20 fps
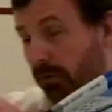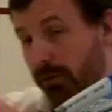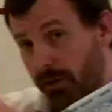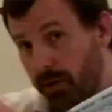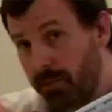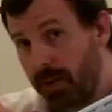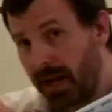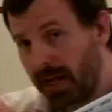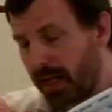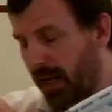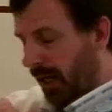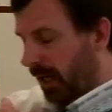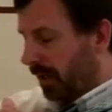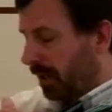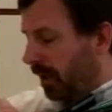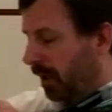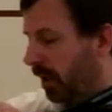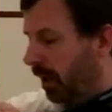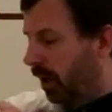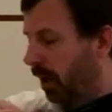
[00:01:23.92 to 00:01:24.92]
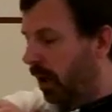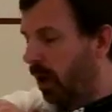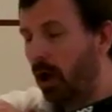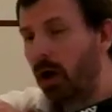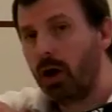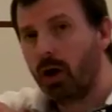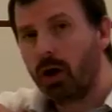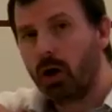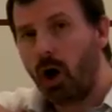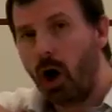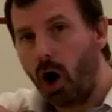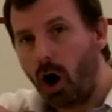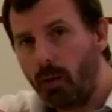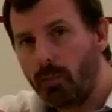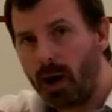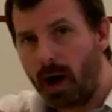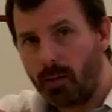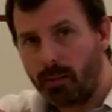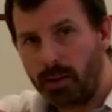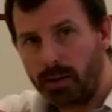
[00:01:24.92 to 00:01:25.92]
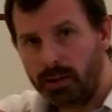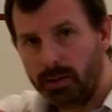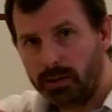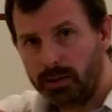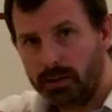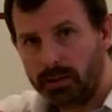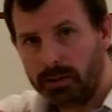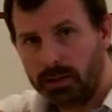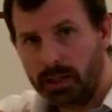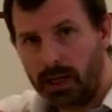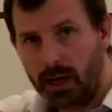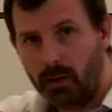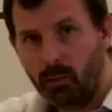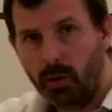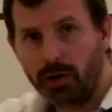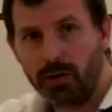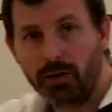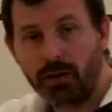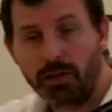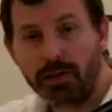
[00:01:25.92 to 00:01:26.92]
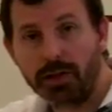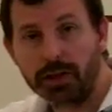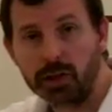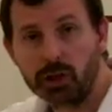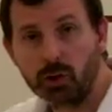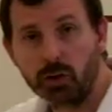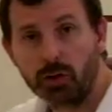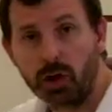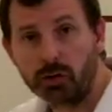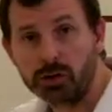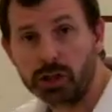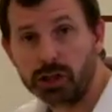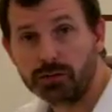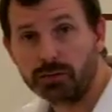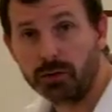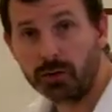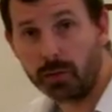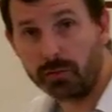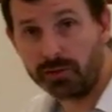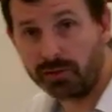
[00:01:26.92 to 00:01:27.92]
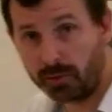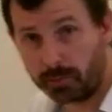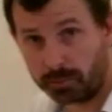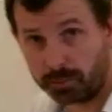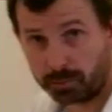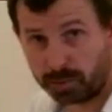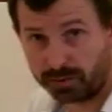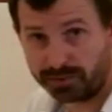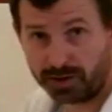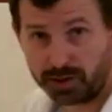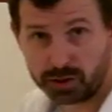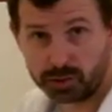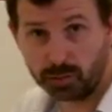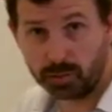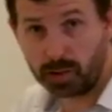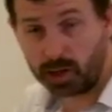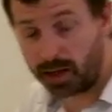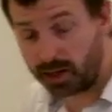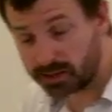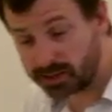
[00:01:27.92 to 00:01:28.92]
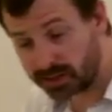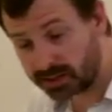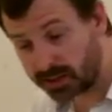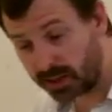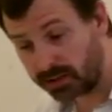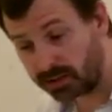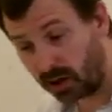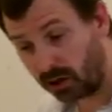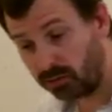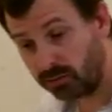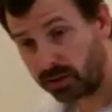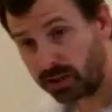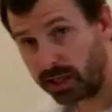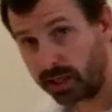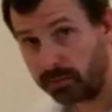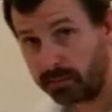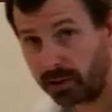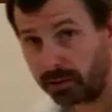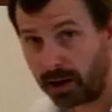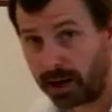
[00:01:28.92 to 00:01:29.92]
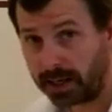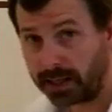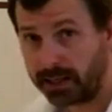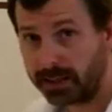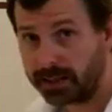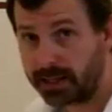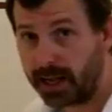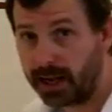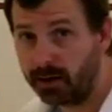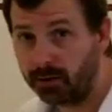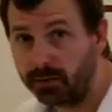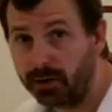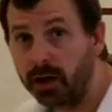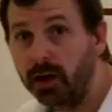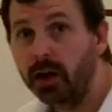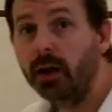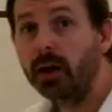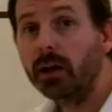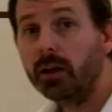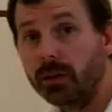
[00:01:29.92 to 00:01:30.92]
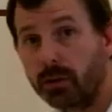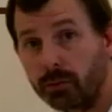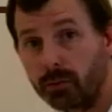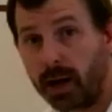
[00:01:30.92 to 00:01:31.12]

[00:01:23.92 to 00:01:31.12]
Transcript: For the backhand, arm up. And one of the things you'll notice with the professional players is they don't keep the racket down.